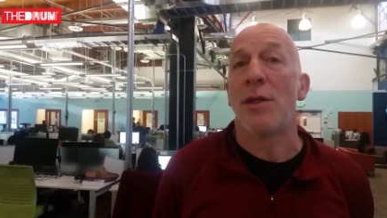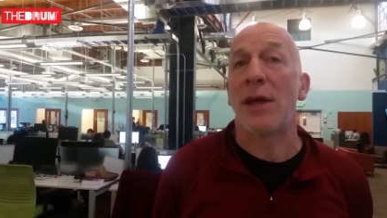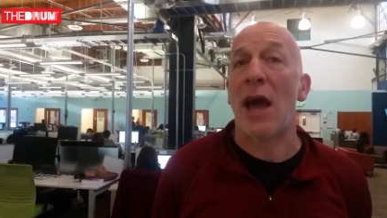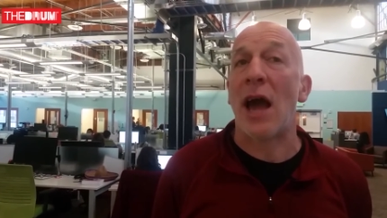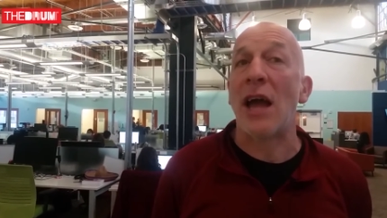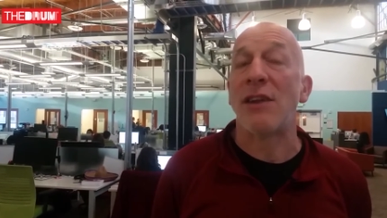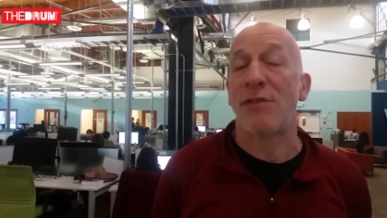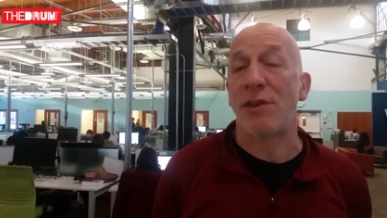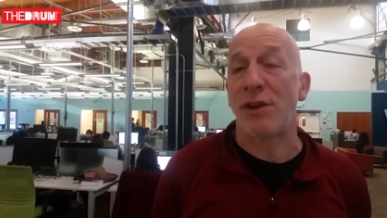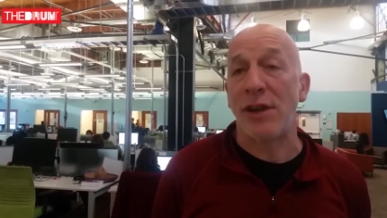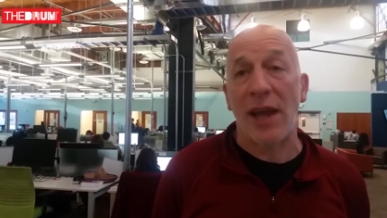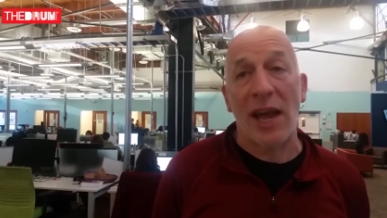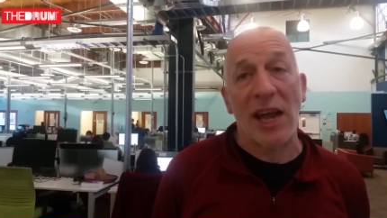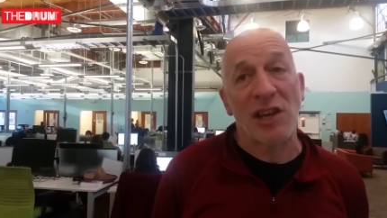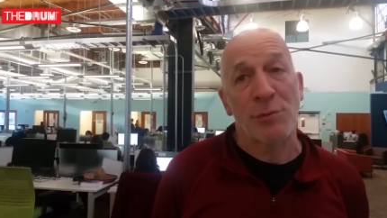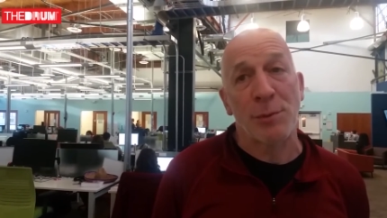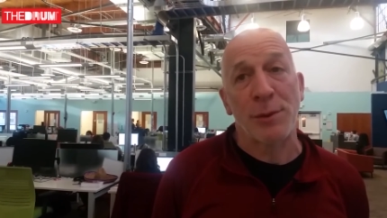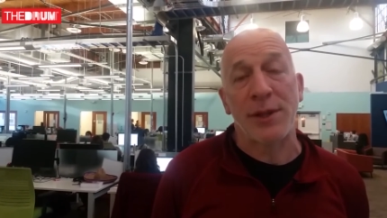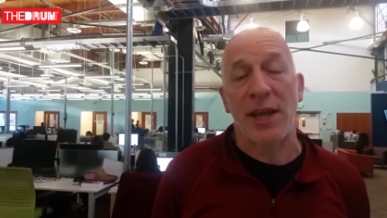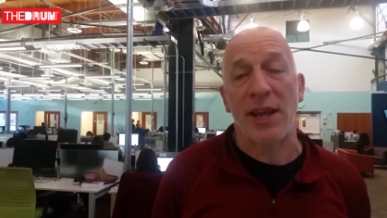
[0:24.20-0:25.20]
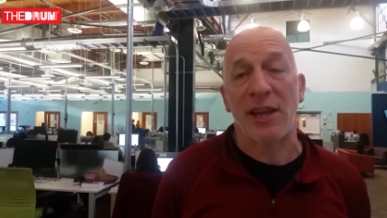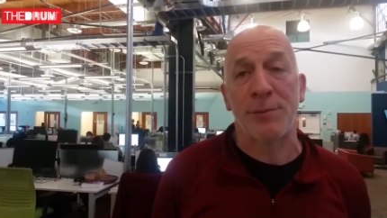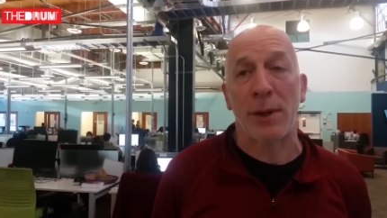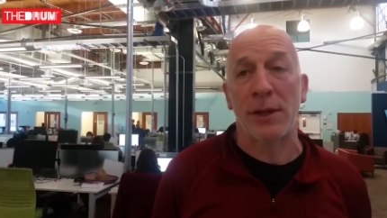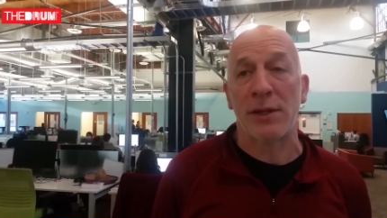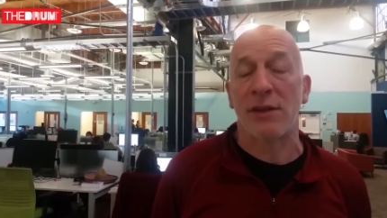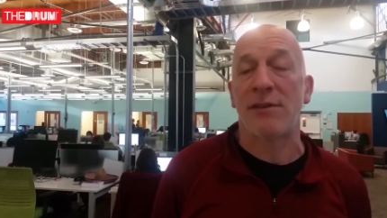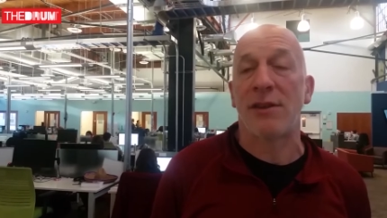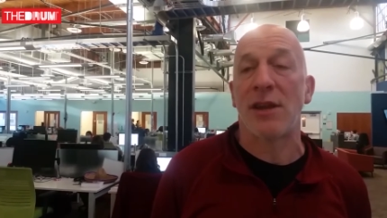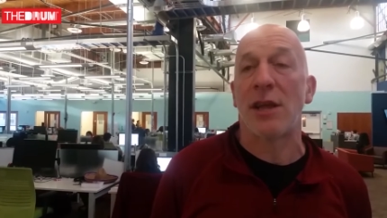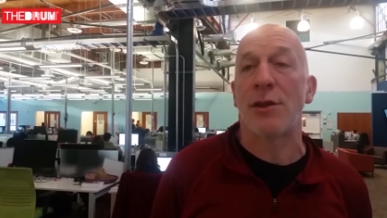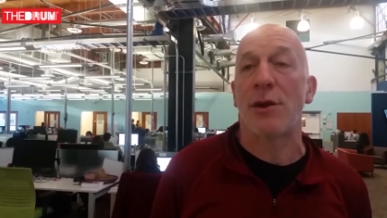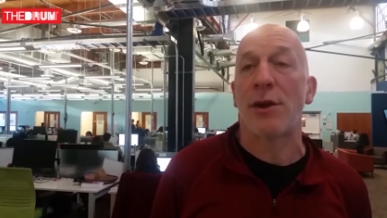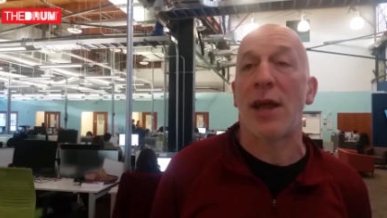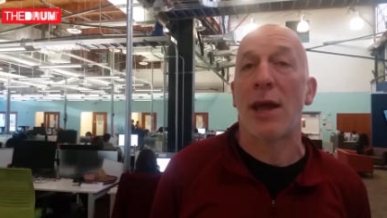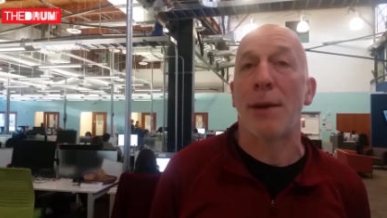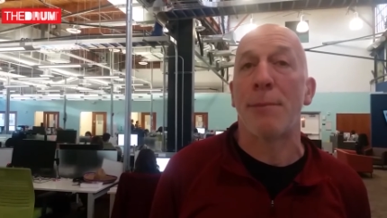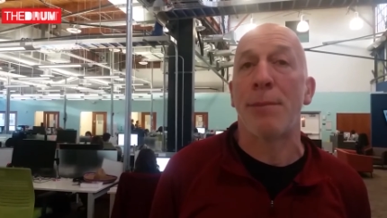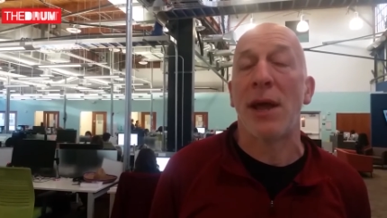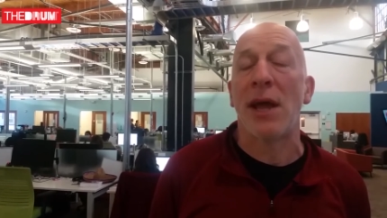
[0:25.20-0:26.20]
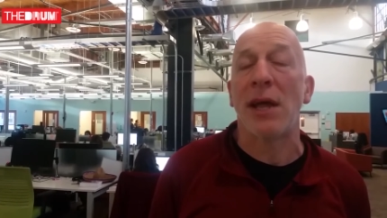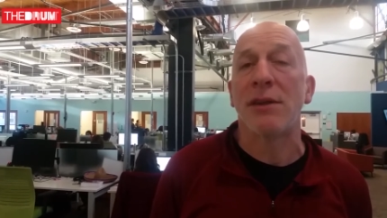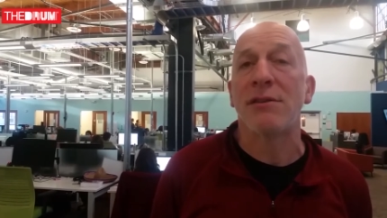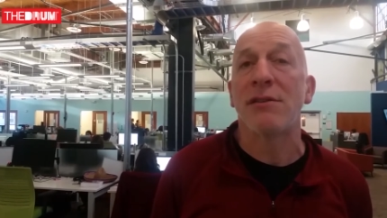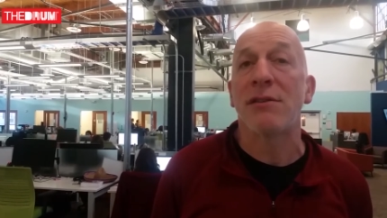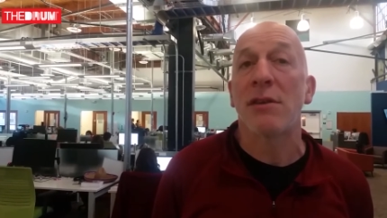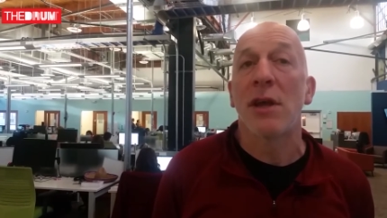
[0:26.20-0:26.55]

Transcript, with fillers: the kind of engagement they expect to see in their campaigns.